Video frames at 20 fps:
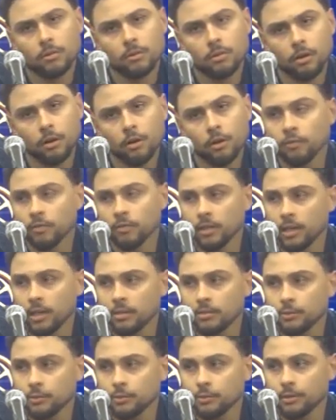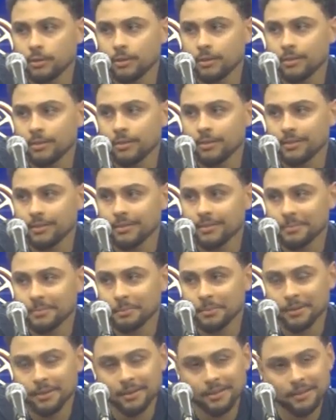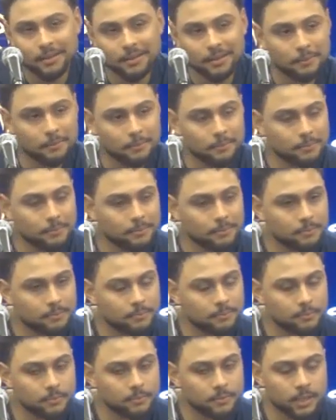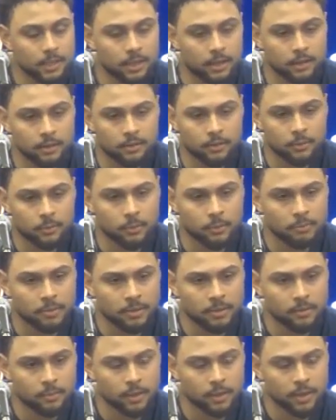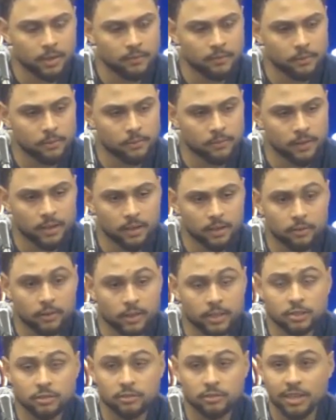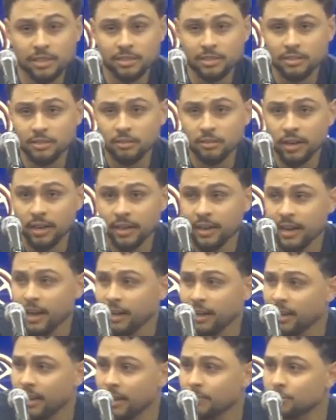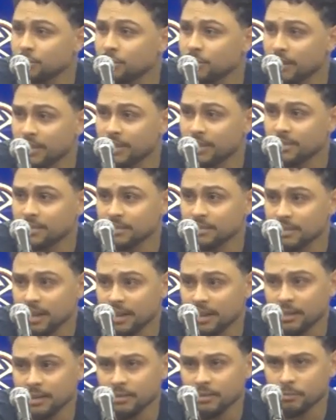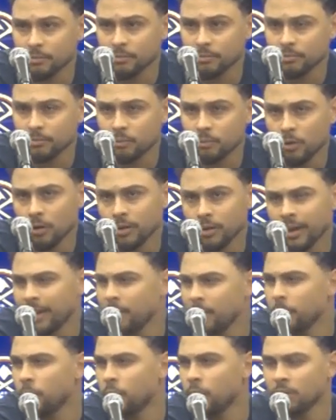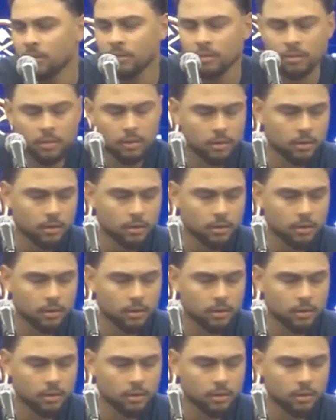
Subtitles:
Hopefully not too hard. But, yeah, you know, we've had a great stretch, a great 9-game stretch, 9-1, 8-1.